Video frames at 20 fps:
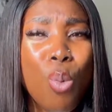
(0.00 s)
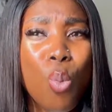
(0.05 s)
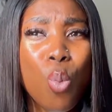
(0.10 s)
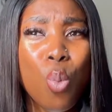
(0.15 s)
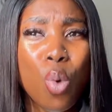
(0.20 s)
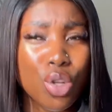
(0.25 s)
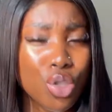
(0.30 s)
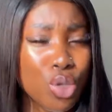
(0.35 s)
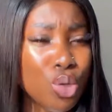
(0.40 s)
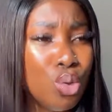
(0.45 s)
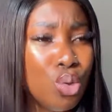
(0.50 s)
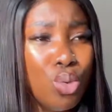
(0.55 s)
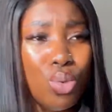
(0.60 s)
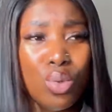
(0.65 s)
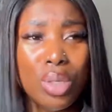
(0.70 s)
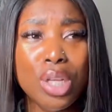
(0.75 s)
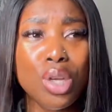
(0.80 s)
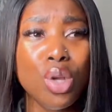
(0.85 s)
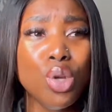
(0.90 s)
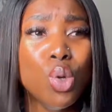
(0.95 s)
what to do.
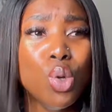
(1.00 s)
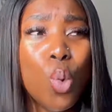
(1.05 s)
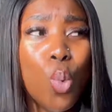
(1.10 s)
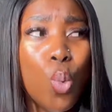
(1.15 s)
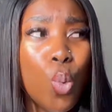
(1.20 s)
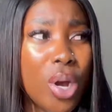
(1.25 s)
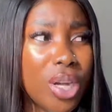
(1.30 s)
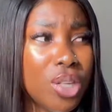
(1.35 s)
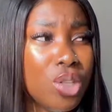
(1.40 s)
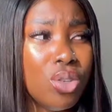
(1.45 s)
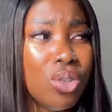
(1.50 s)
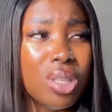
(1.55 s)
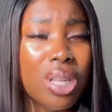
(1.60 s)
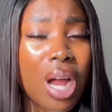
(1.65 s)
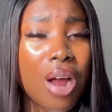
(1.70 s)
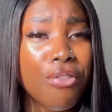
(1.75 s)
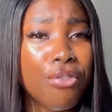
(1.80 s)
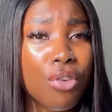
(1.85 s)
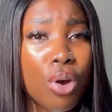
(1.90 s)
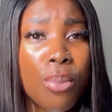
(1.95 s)
They don't know where to
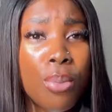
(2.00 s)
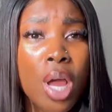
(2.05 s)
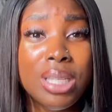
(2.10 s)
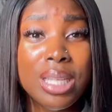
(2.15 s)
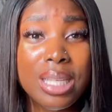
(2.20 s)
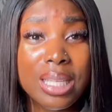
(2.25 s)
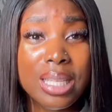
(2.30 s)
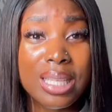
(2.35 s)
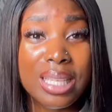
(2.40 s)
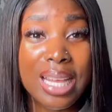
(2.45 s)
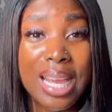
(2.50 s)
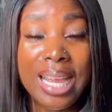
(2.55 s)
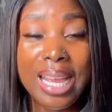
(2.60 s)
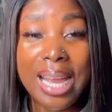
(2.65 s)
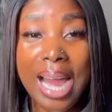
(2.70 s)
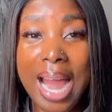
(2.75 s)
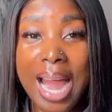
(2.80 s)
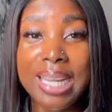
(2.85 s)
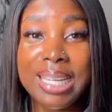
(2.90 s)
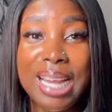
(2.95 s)
start from. This is a
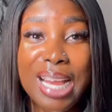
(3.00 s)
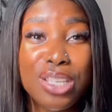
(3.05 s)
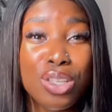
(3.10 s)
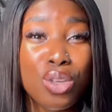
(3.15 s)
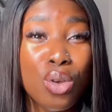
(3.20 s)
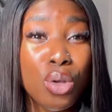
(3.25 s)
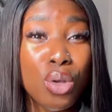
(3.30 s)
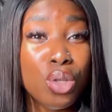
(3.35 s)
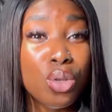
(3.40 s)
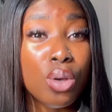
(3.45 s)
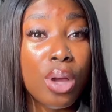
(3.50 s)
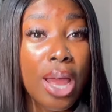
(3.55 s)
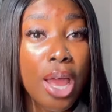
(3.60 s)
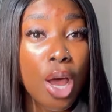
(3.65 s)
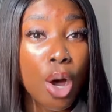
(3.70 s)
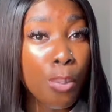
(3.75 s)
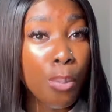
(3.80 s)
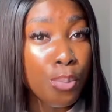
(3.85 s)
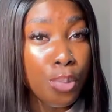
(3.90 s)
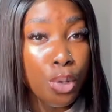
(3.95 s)
guide that is going to
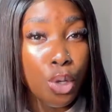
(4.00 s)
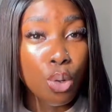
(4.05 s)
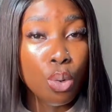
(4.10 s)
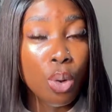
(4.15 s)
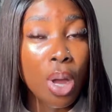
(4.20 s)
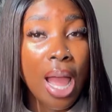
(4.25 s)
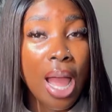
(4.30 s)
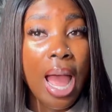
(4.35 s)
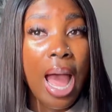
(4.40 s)
help you.